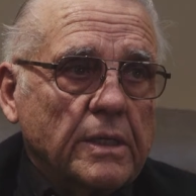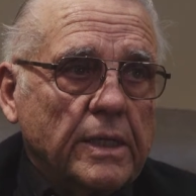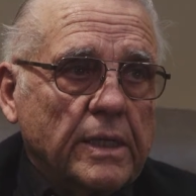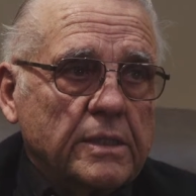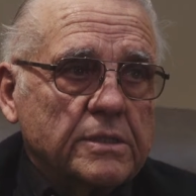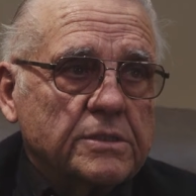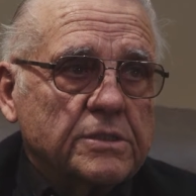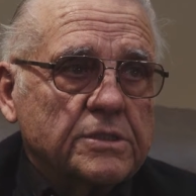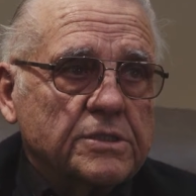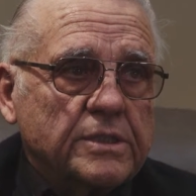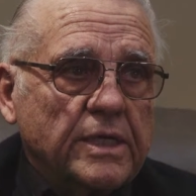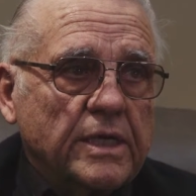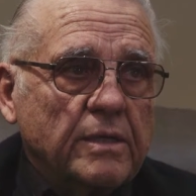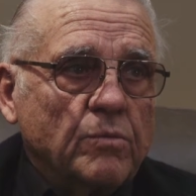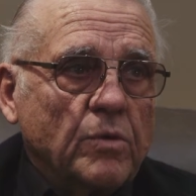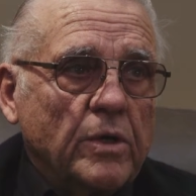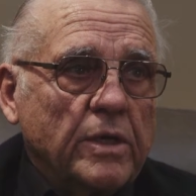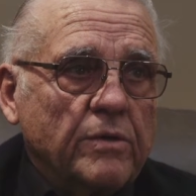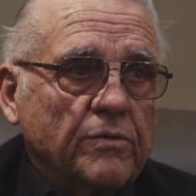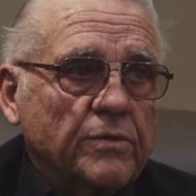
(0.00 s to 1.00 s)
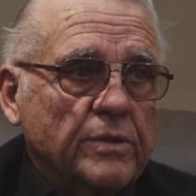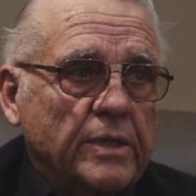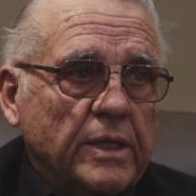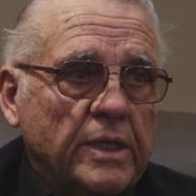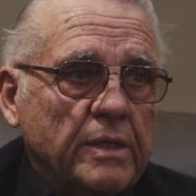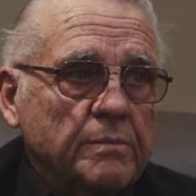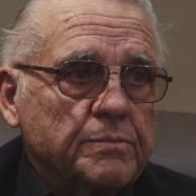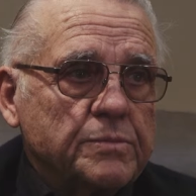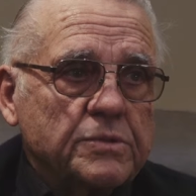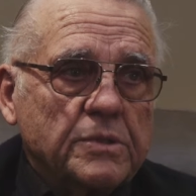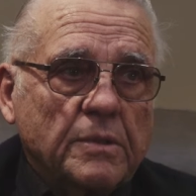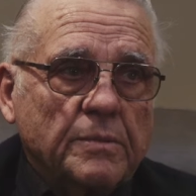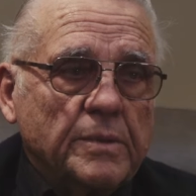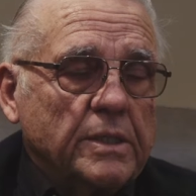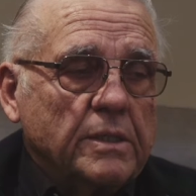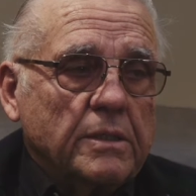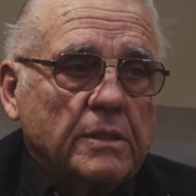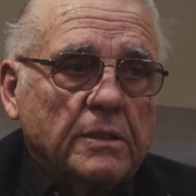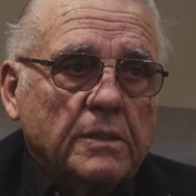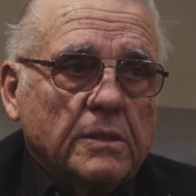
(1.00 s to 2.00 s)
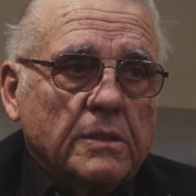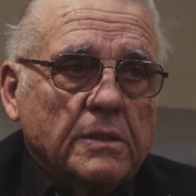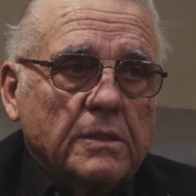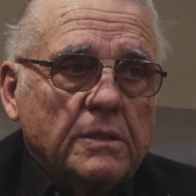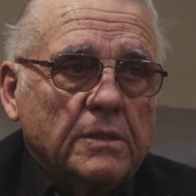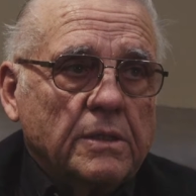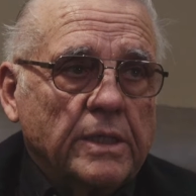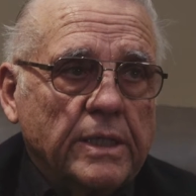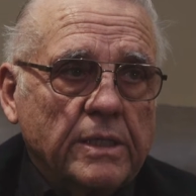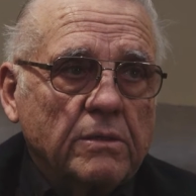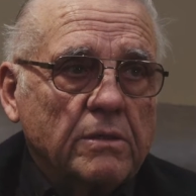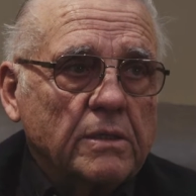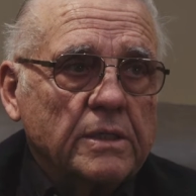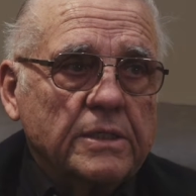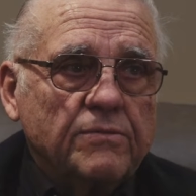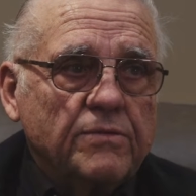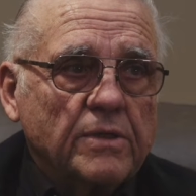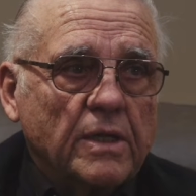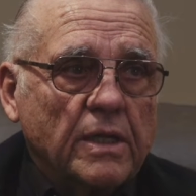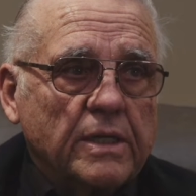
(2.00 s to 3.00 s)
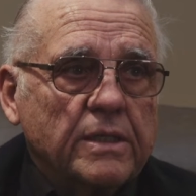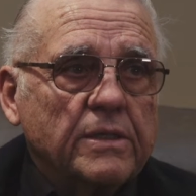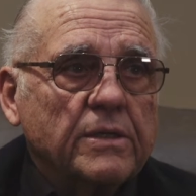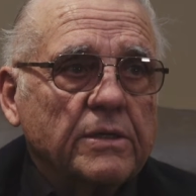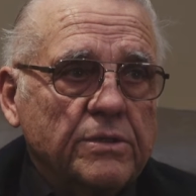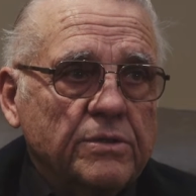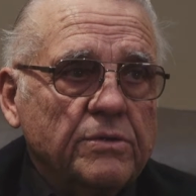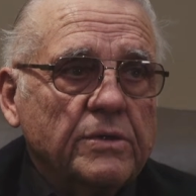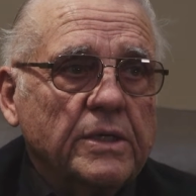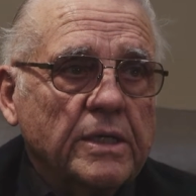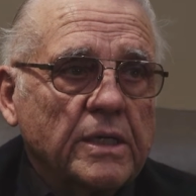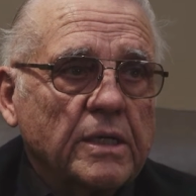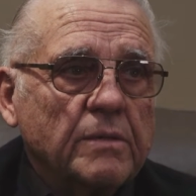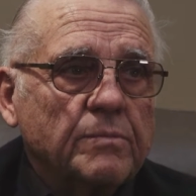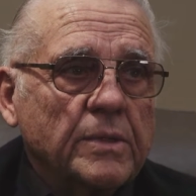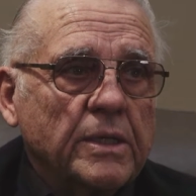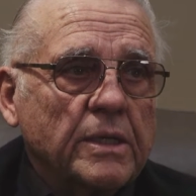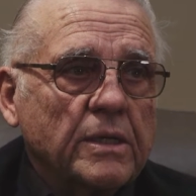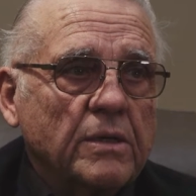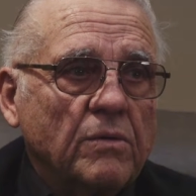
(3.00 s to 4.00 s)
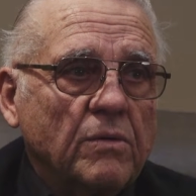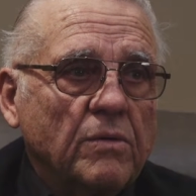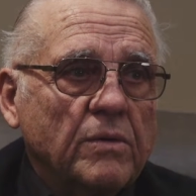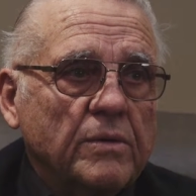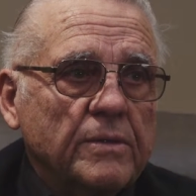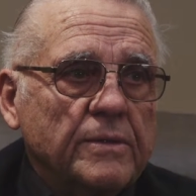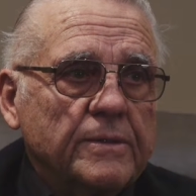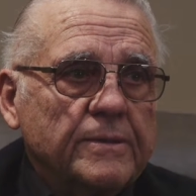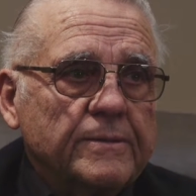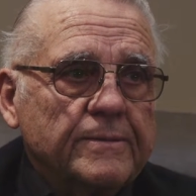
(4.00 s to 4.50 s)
And it's the same way with the hips. I mean, they don't leave you lay there. You get up and get going.